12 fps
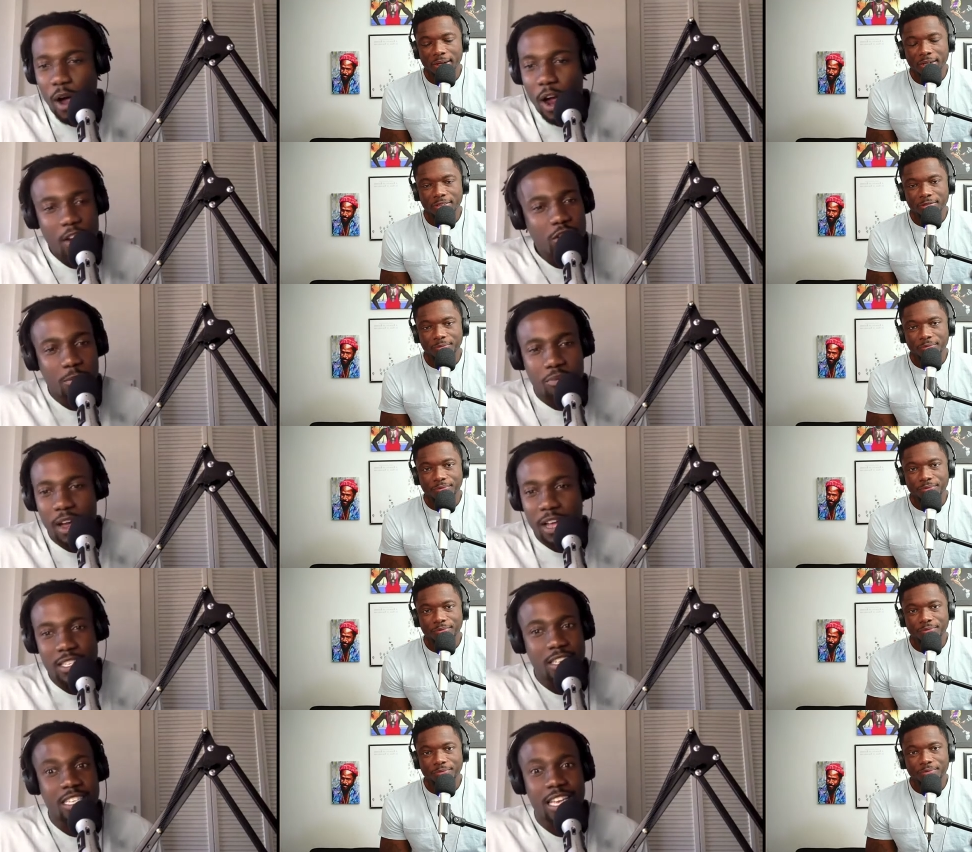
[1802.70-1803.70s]
Speaker 1: you
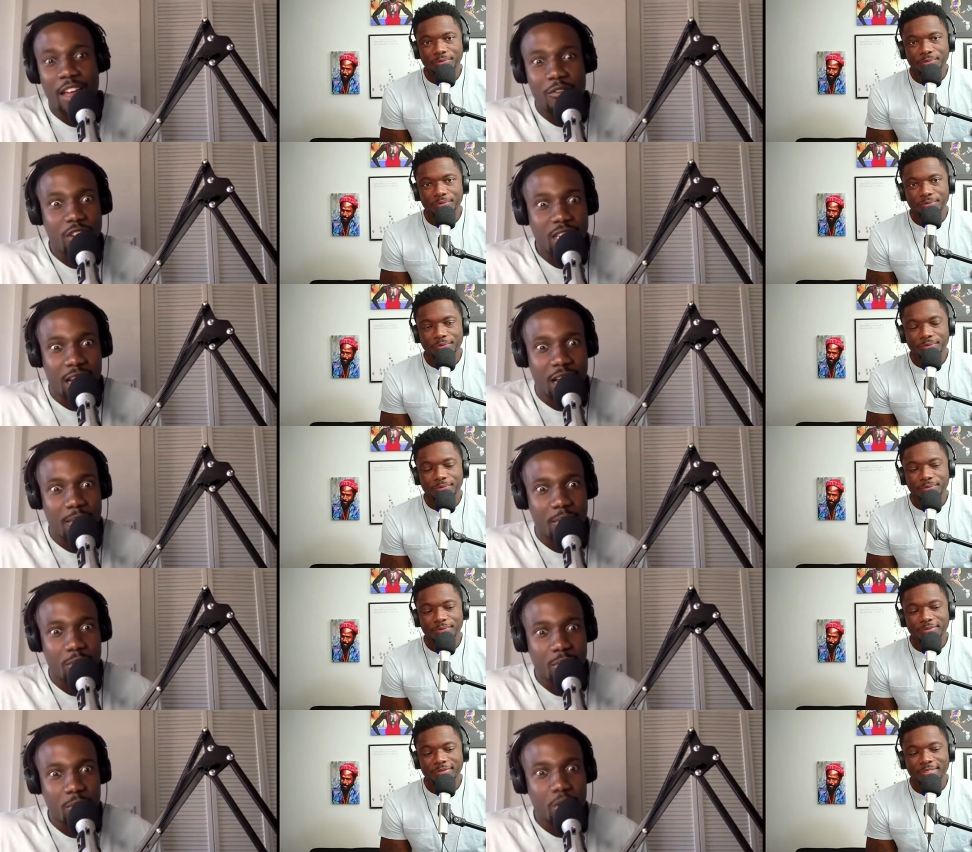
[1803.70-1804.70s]
surprising us every time?
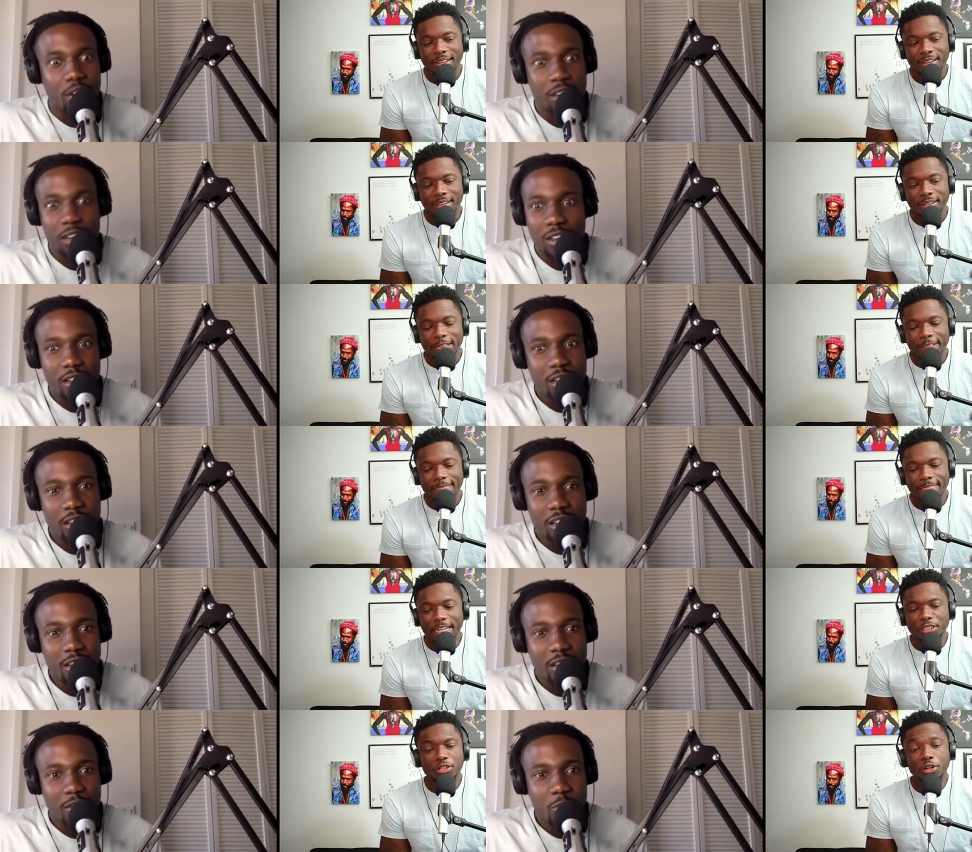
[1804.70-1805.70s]

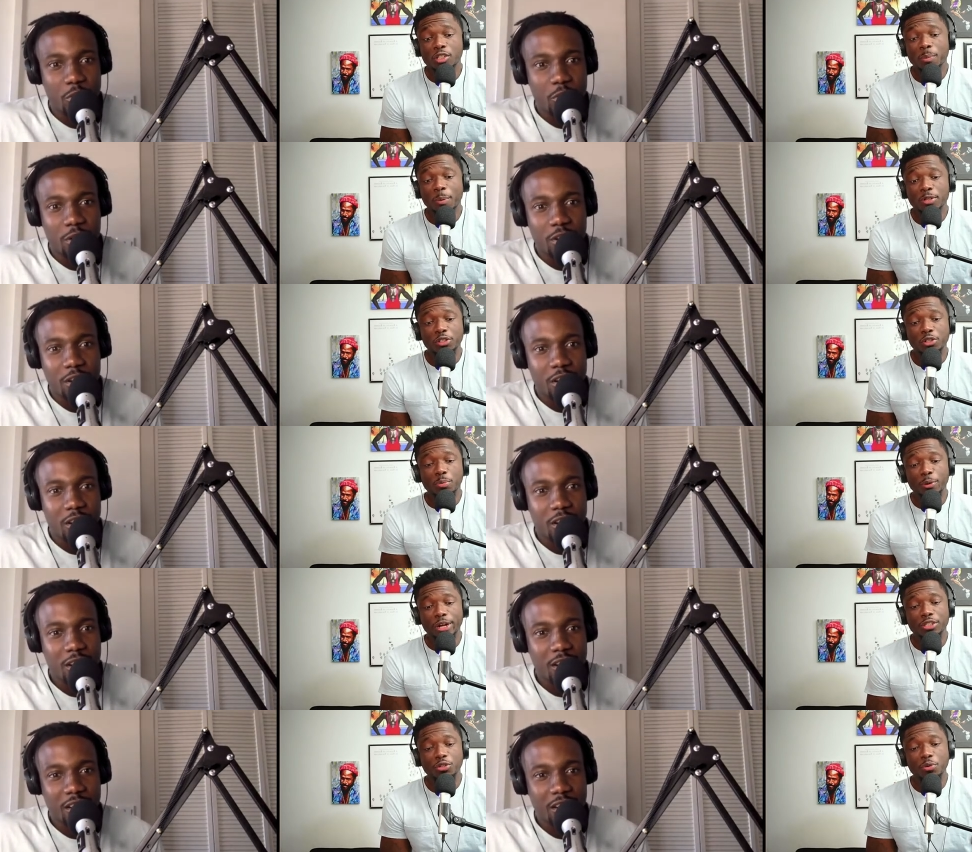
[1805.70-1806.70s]
Speaker 2: That just hurts the person you
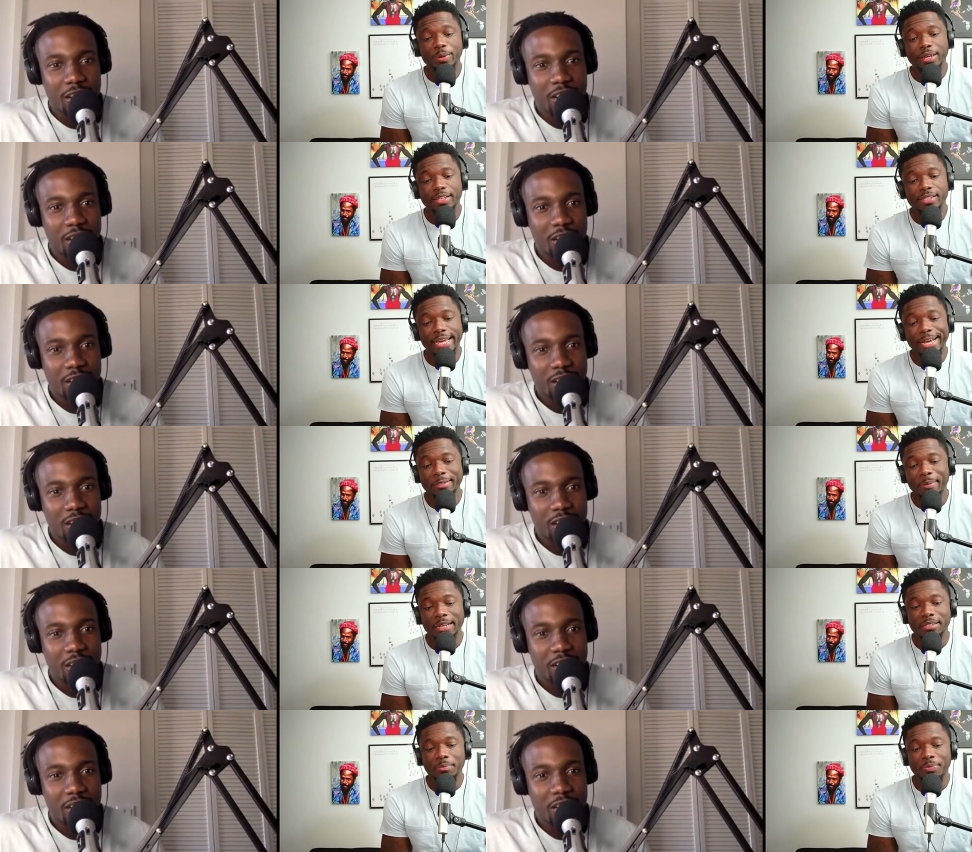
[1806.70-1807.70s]
bring too, because they
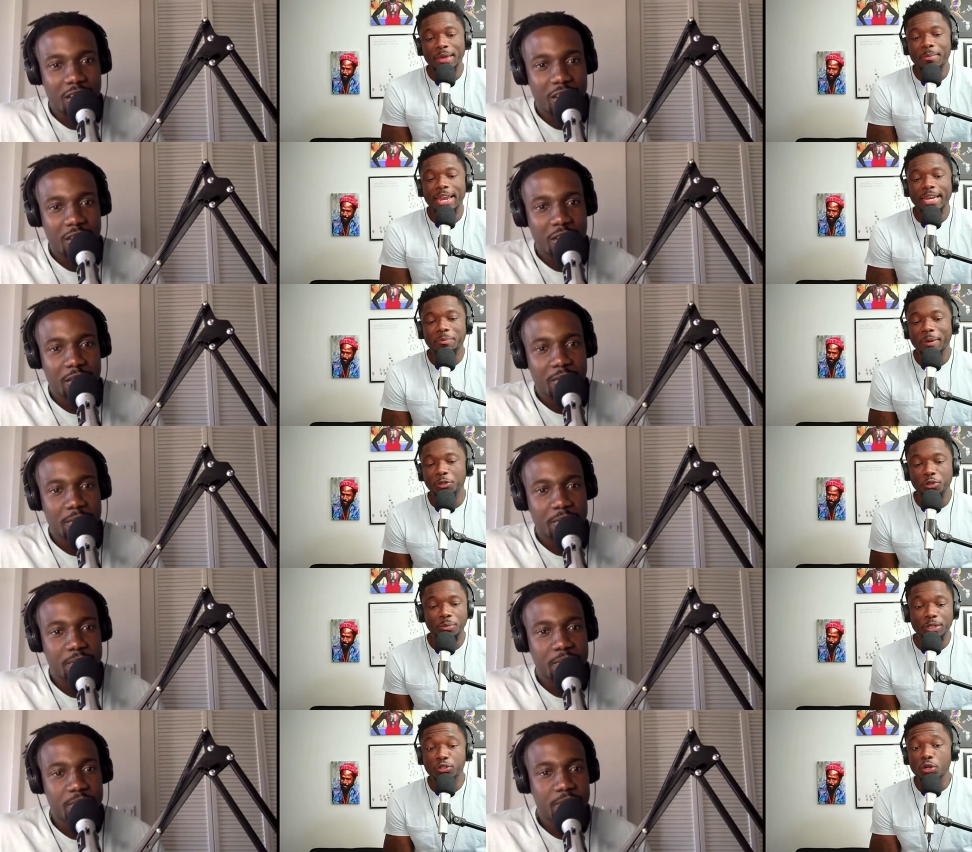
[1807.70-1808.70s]
expect they might expect you to
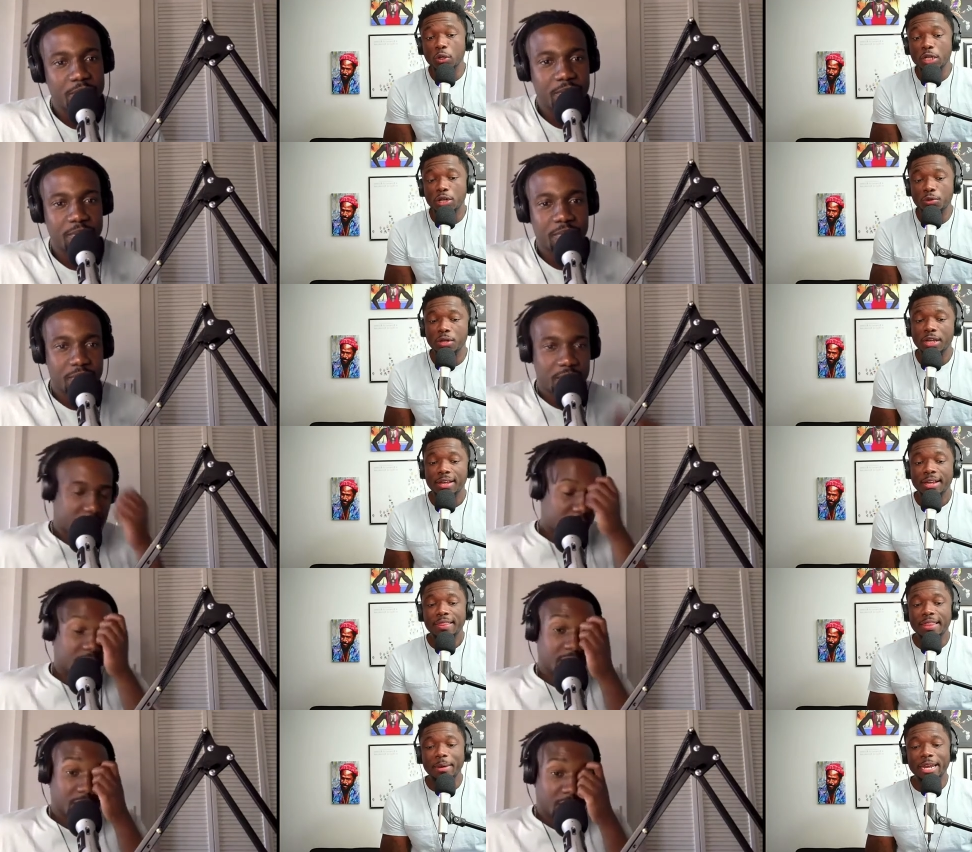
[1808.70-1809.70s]
be solo.
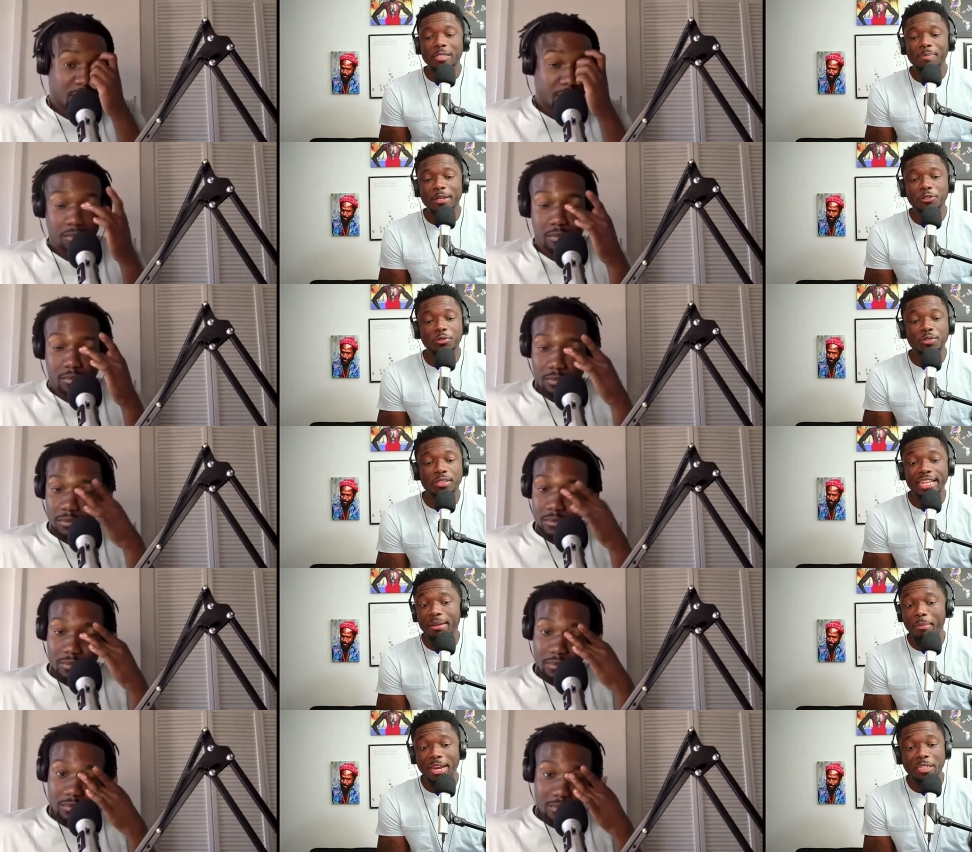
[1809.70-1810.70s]
They might expect
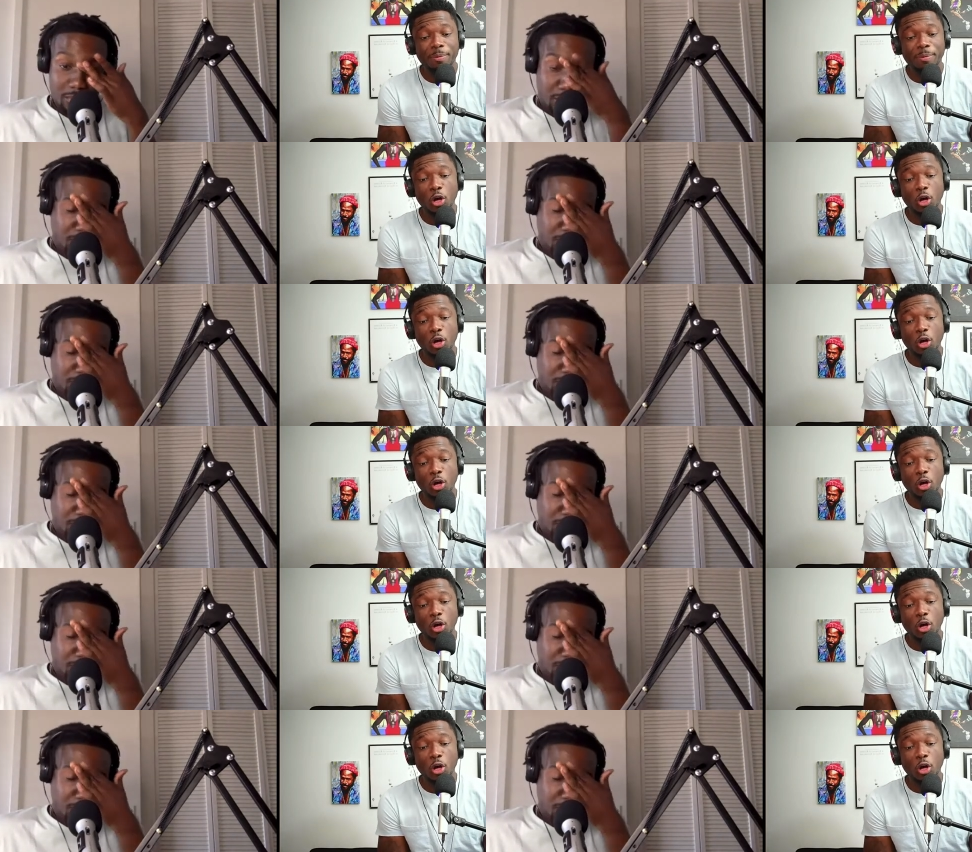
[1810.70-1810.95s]
a